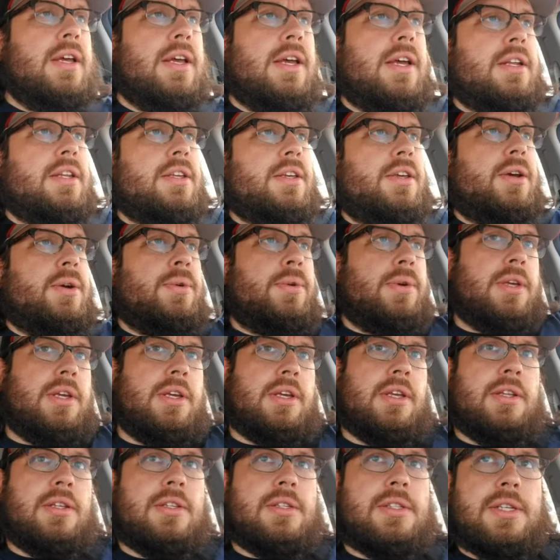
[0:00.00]
I had to go
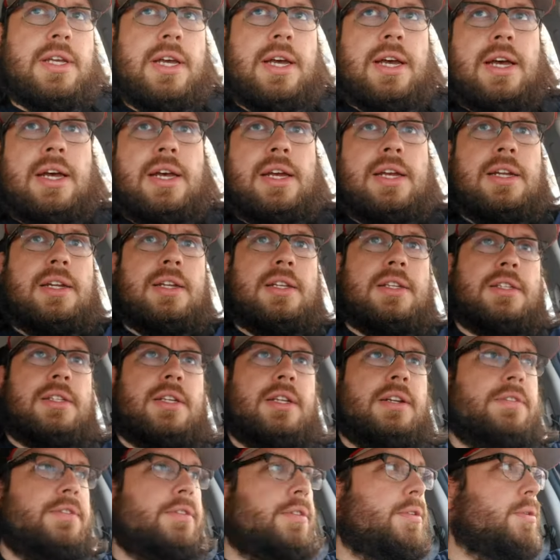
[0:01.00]
inside
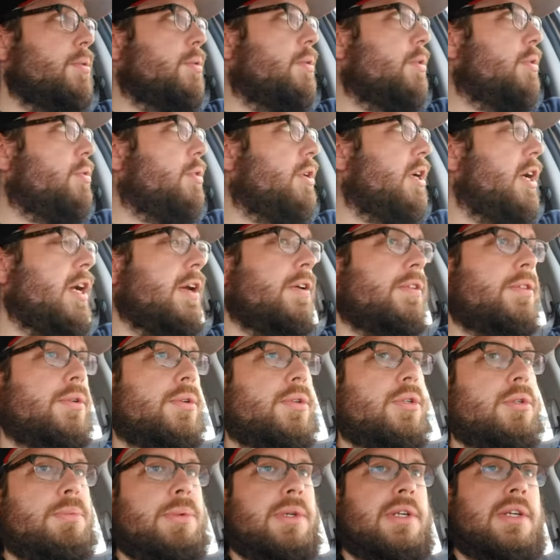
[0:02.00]
instead of through the
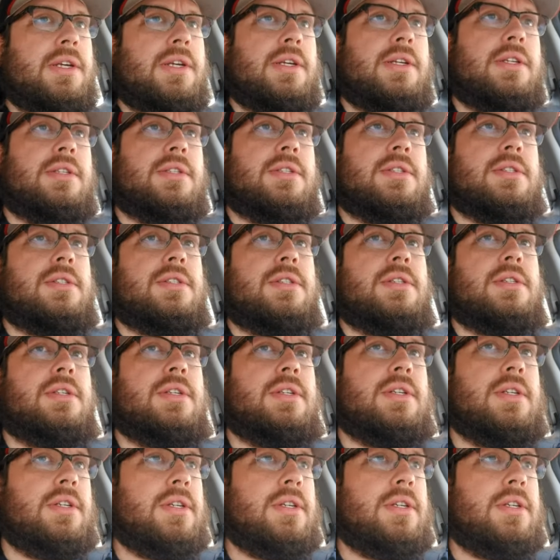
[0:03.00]
drive-through because